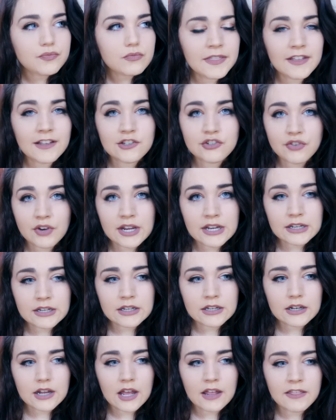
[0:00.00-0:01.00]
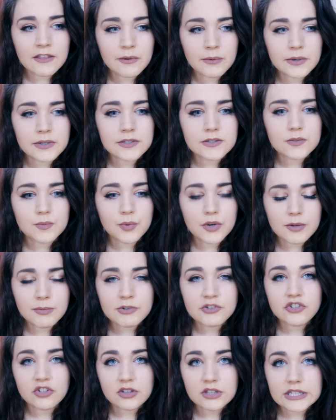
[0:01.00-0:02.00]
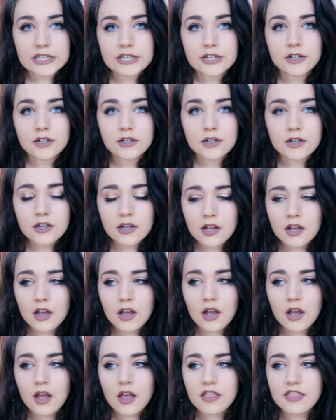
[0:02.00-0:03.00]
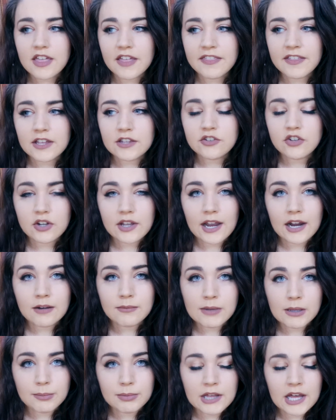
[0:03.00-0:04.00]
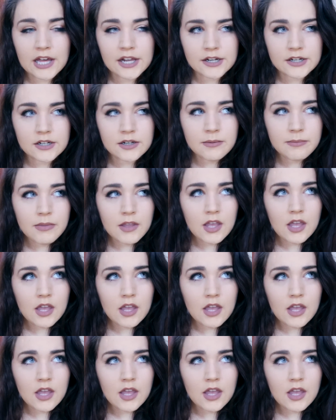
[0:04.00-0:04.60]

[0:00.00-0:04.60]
They drained it, and there was pretty much a liter that they took out of my bladder,